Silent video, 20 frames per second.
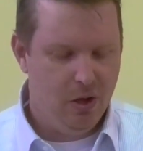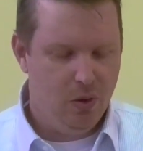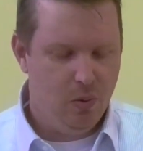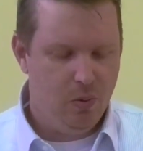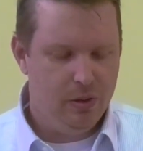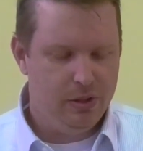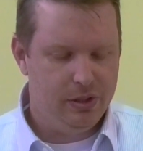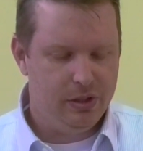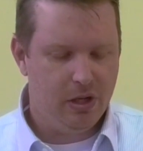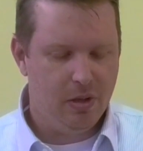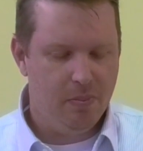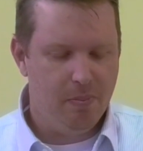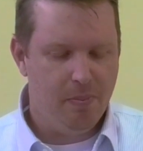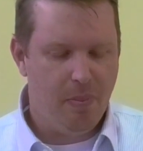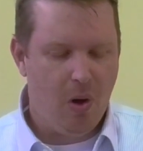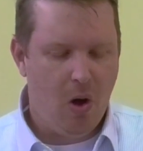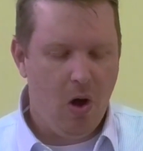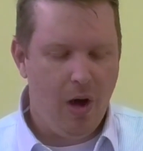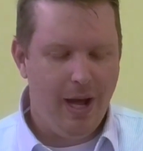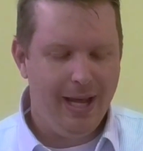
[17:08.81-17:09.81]
which
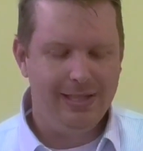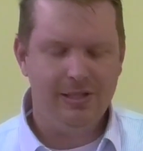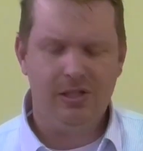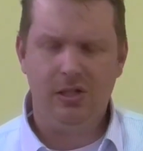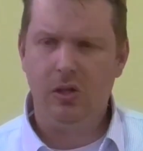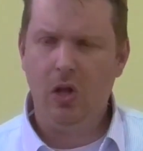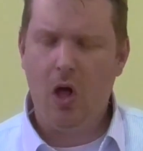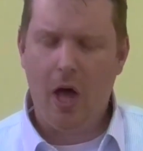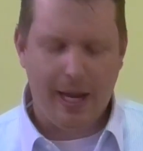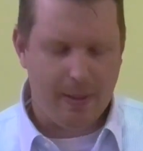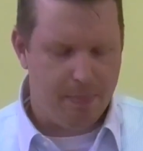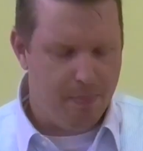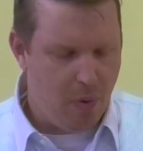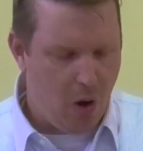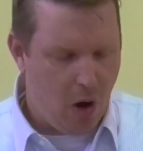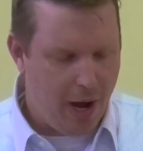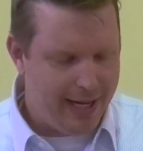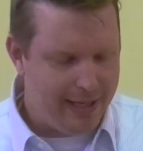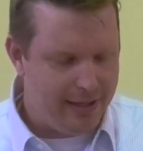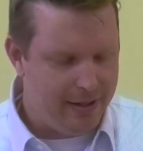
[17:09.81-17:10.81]
combines
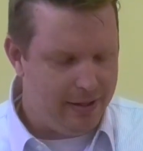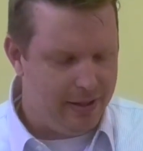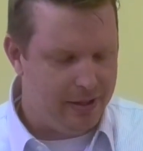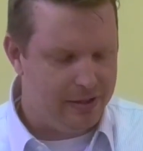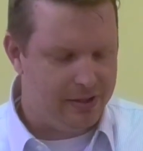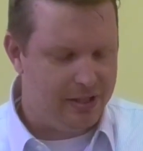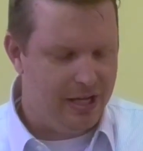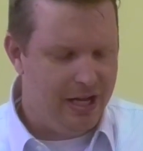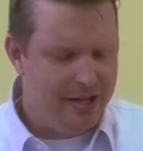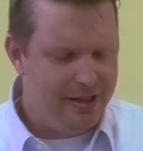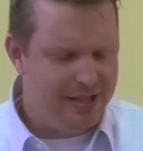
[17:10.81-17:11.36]
like-mindedness,